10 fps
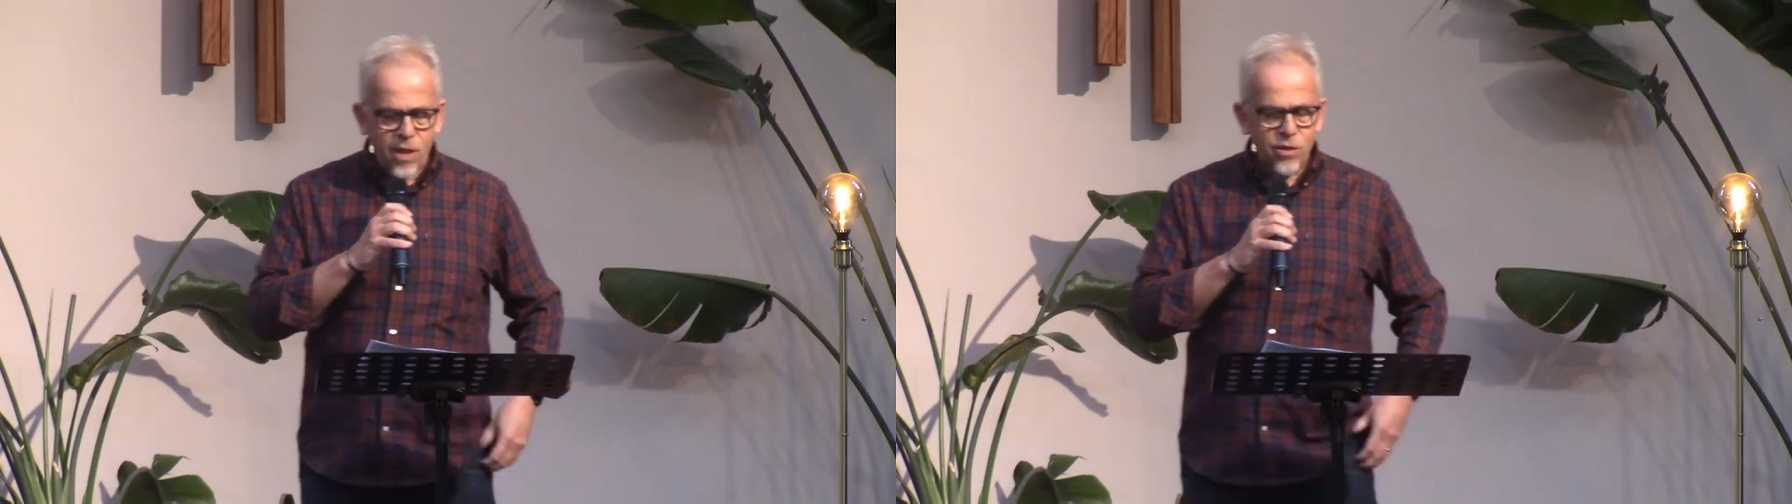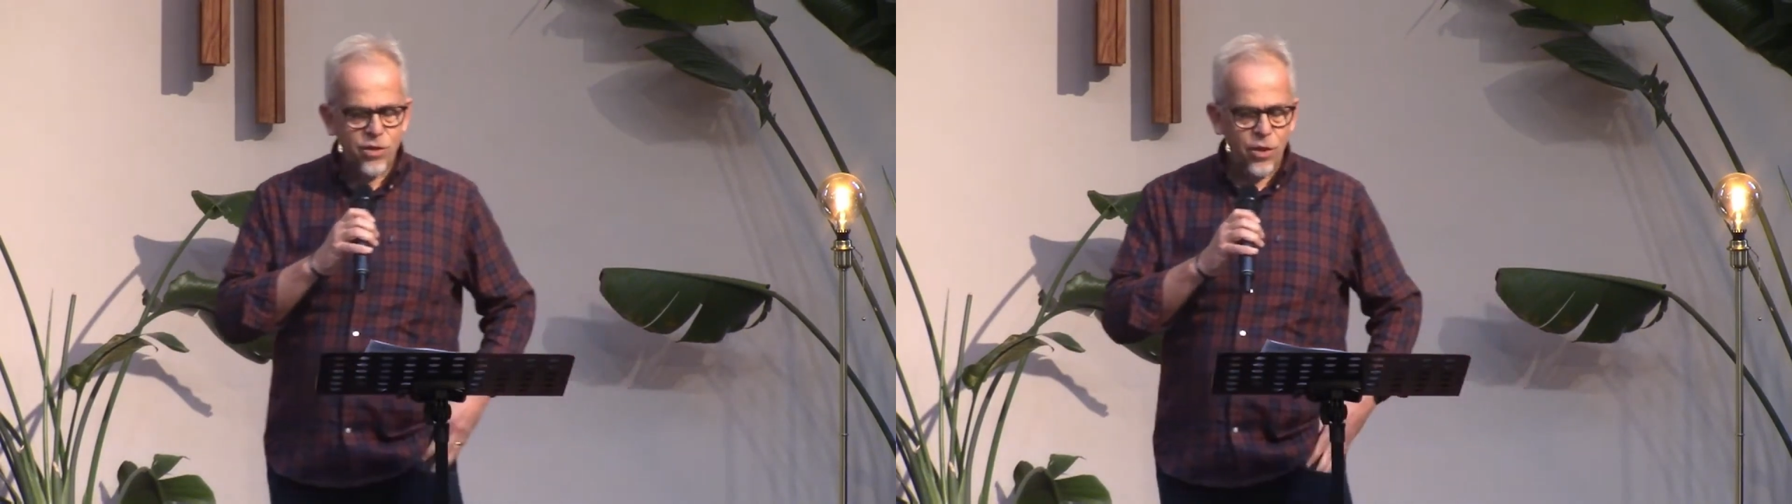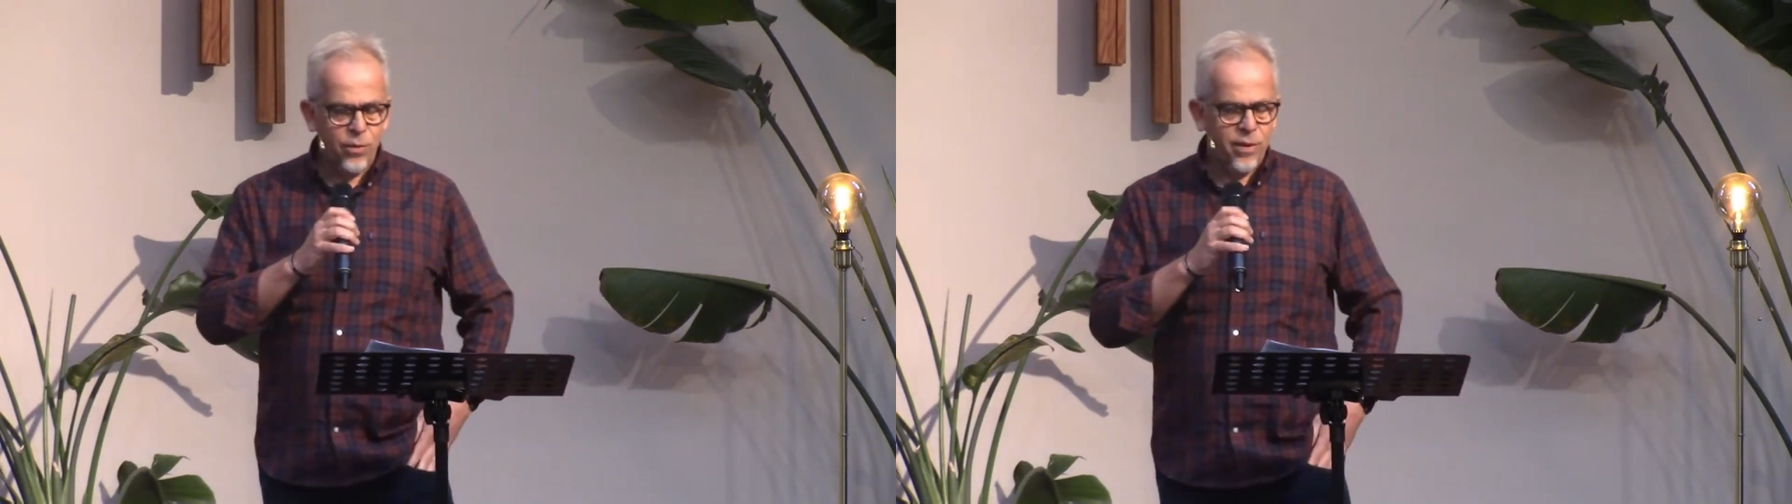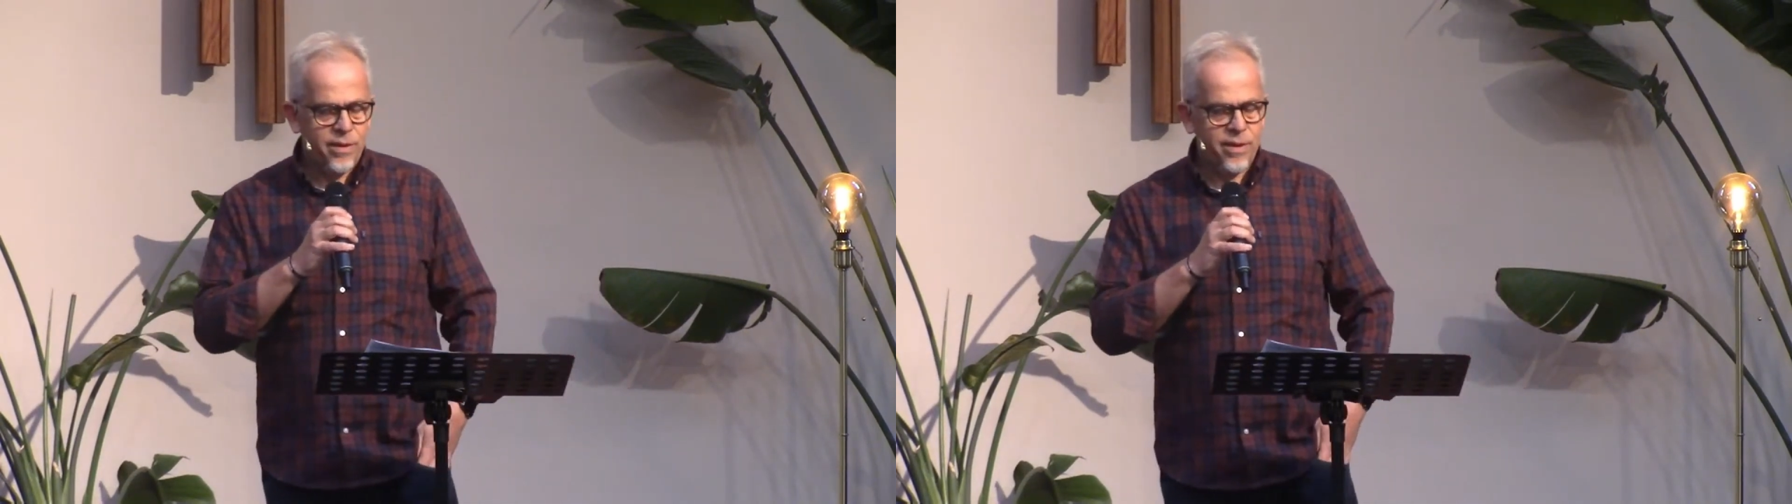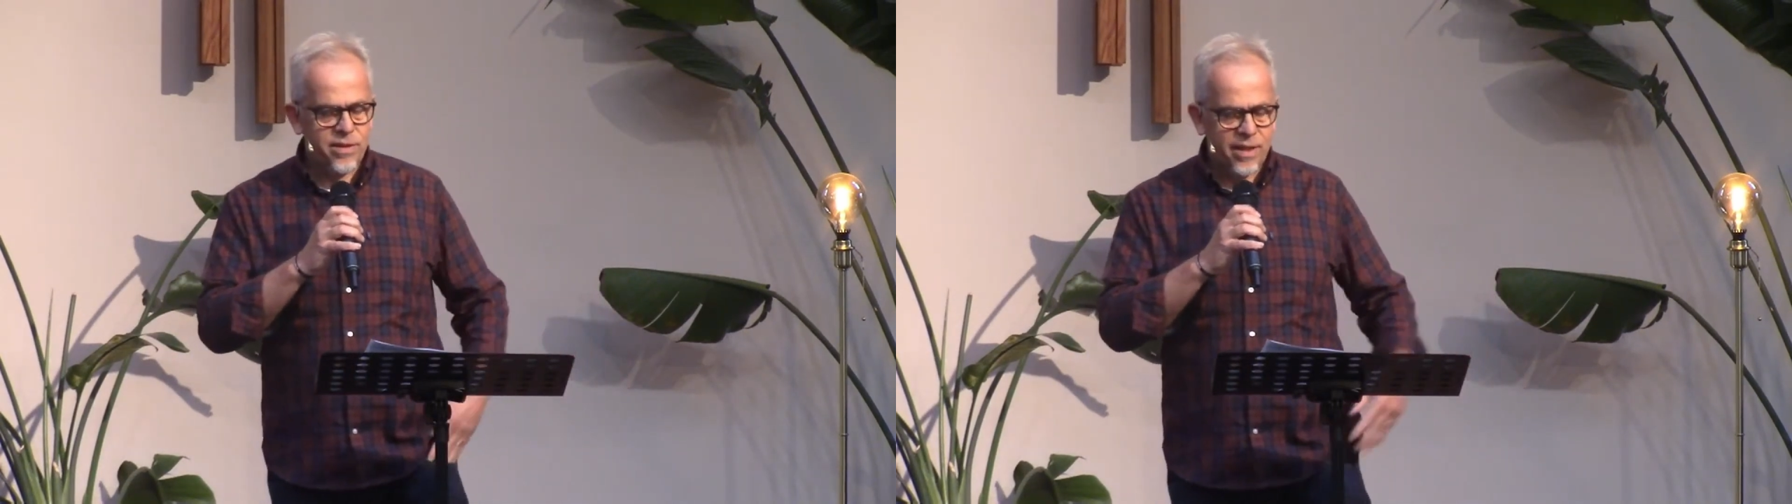So
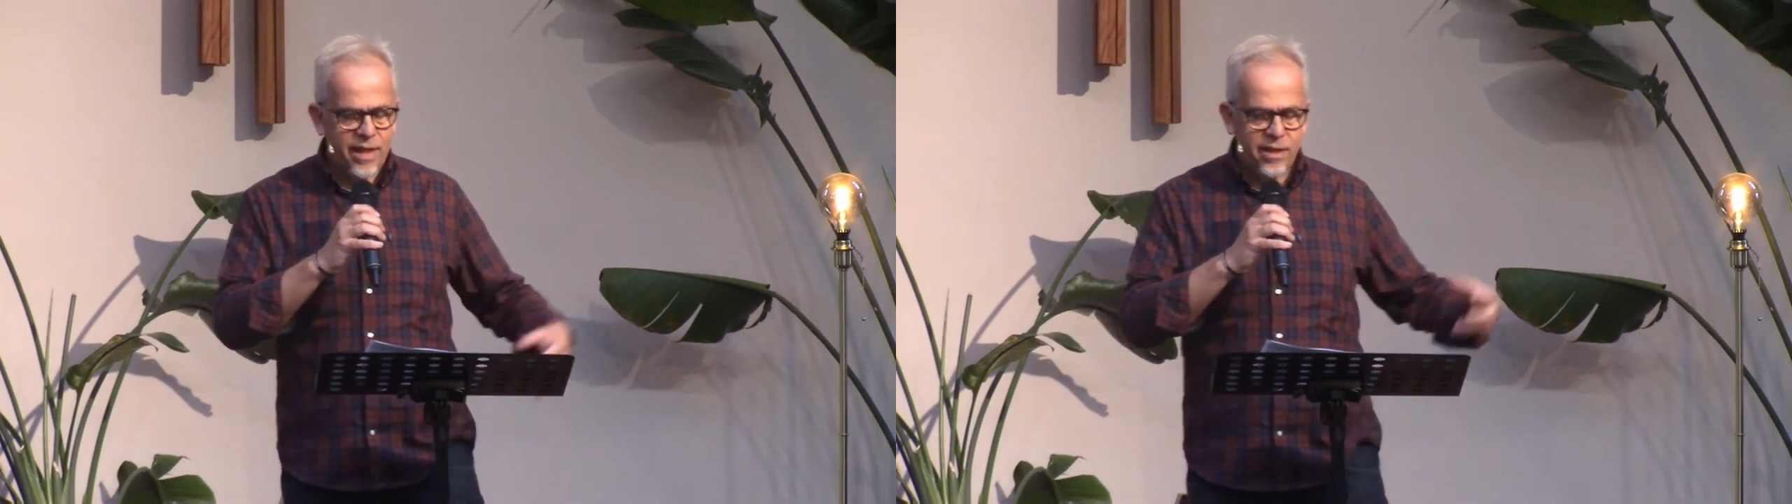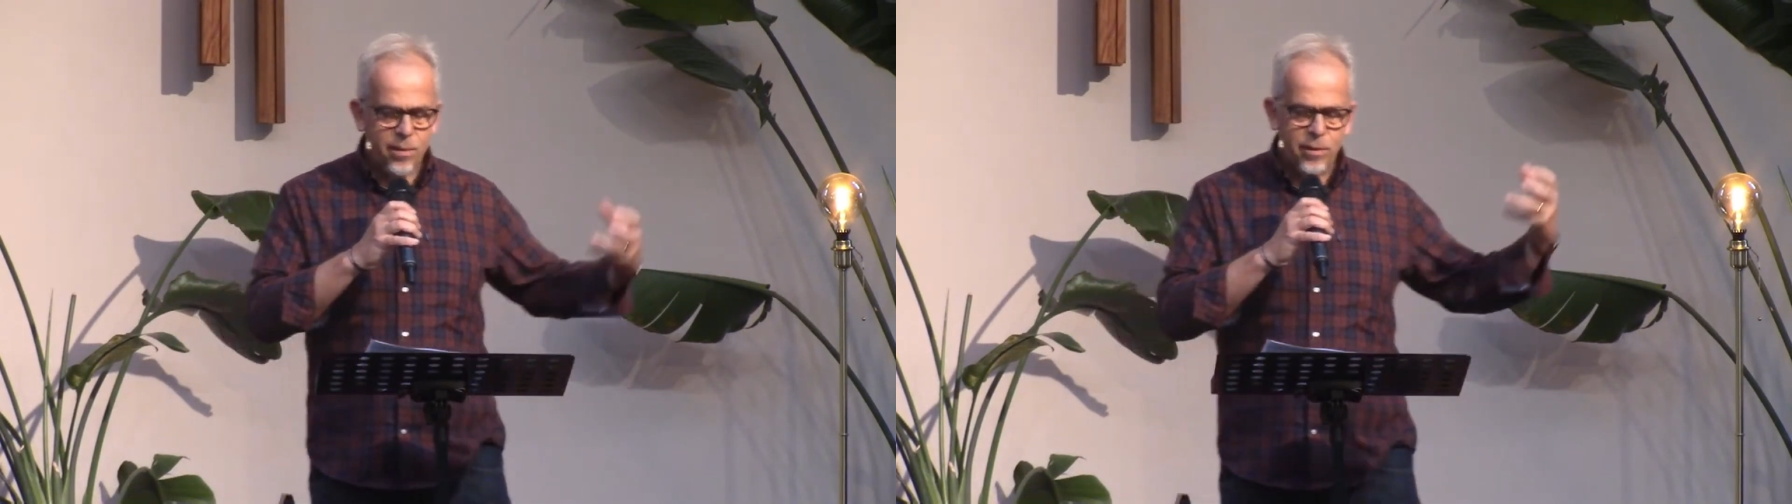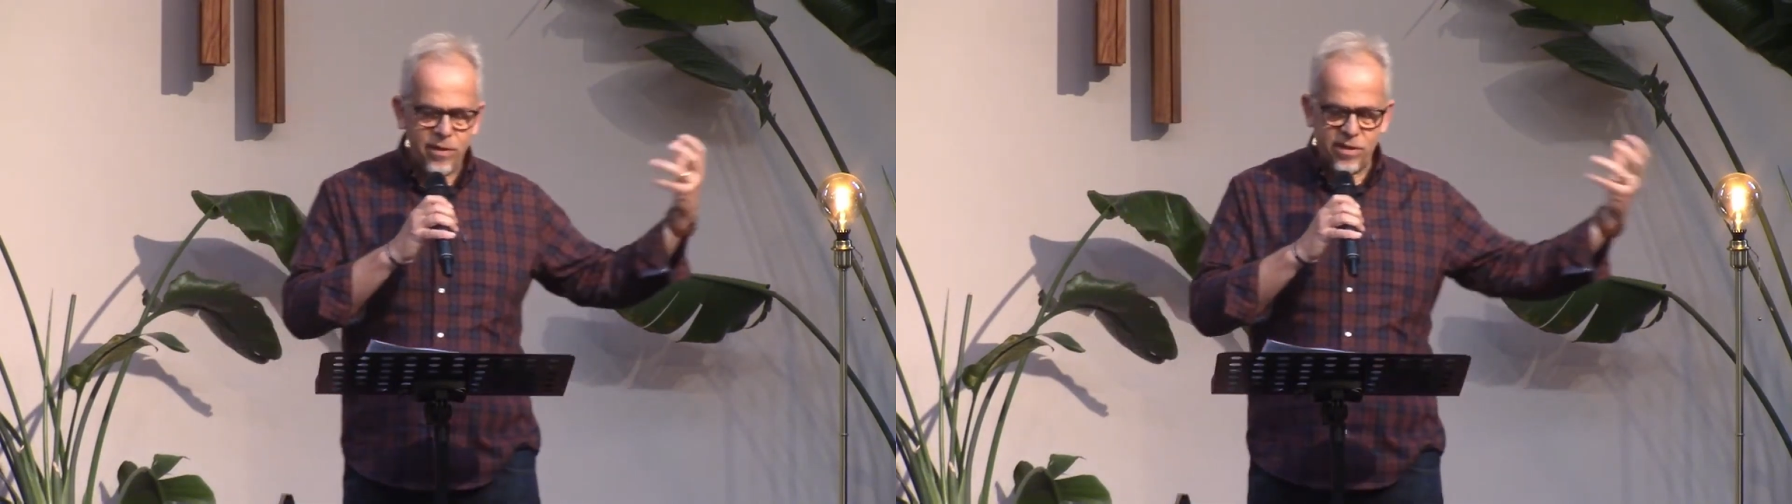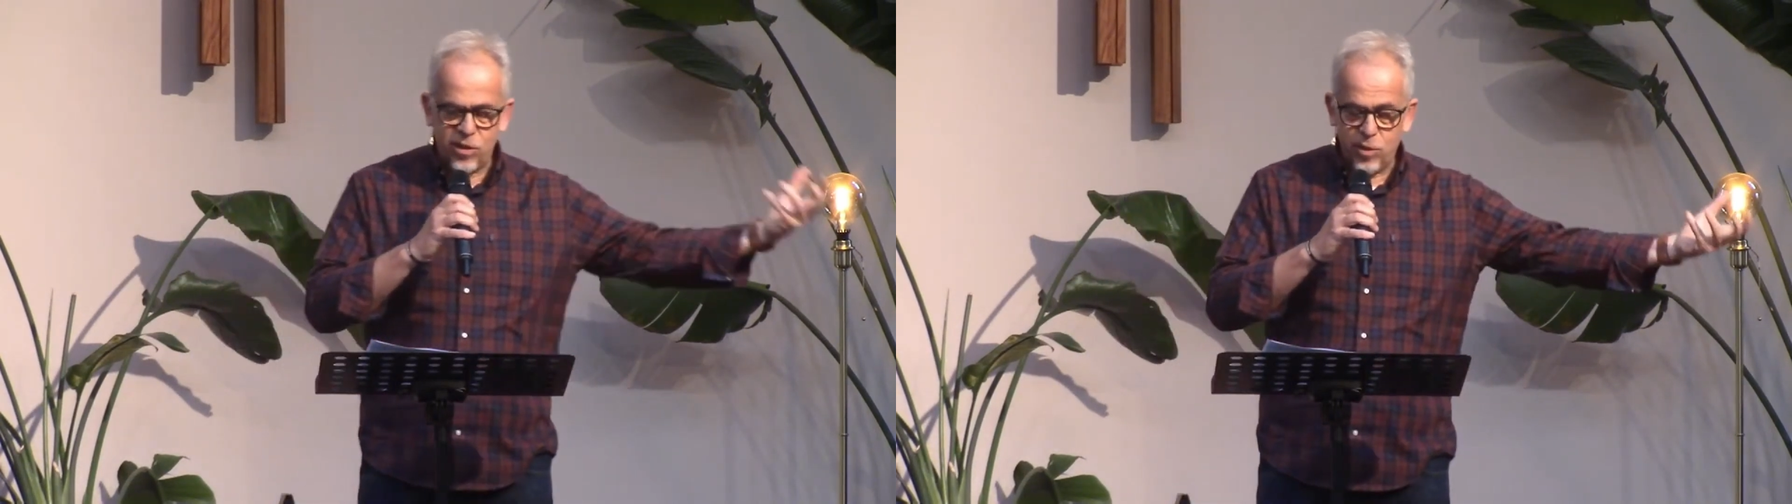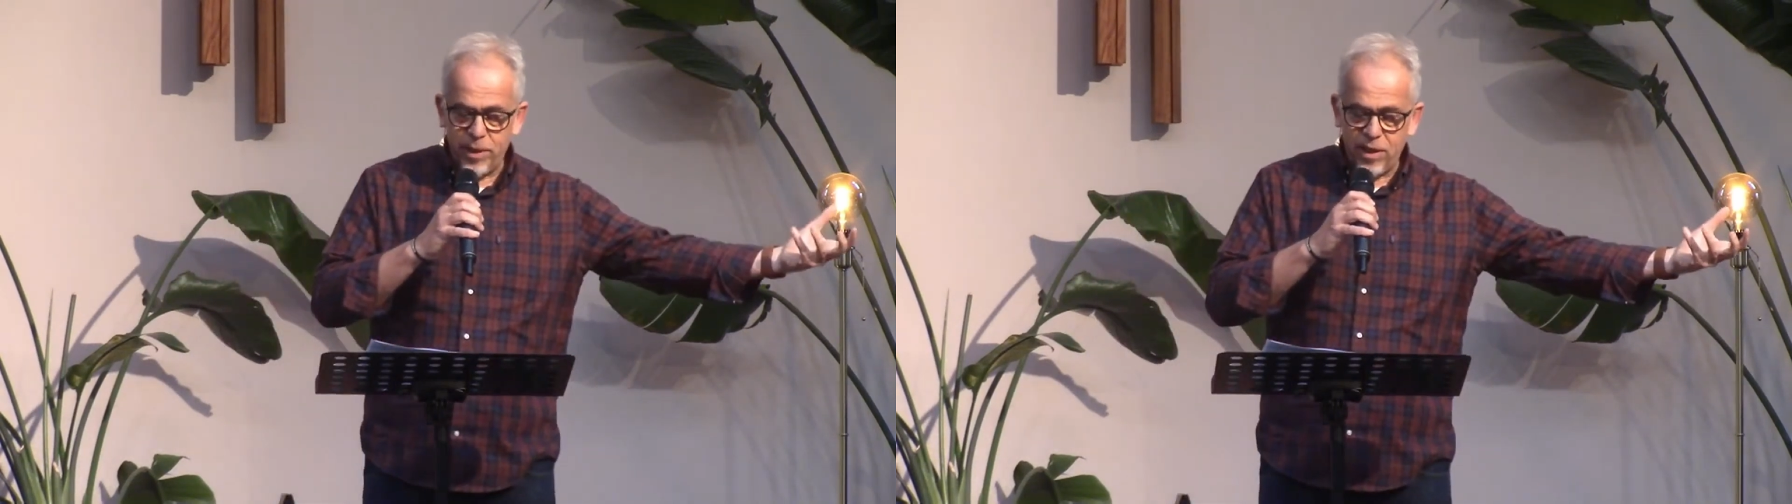there's the kingdom of, there's
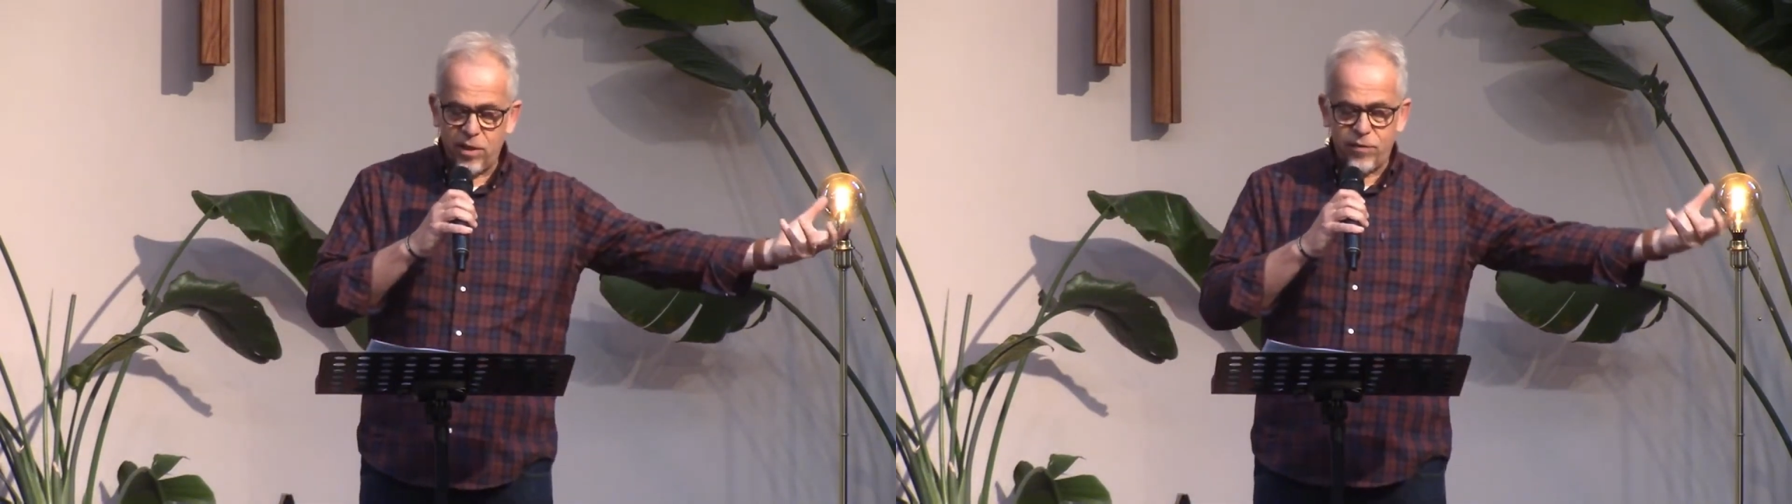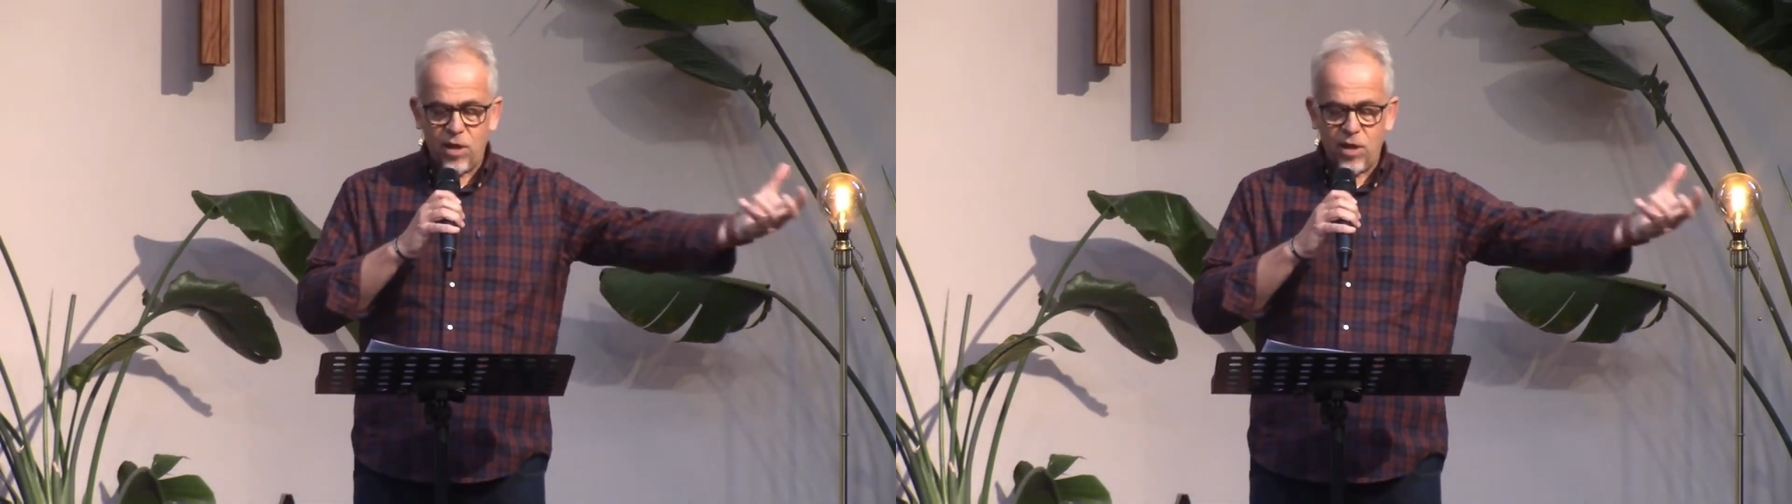the dominion of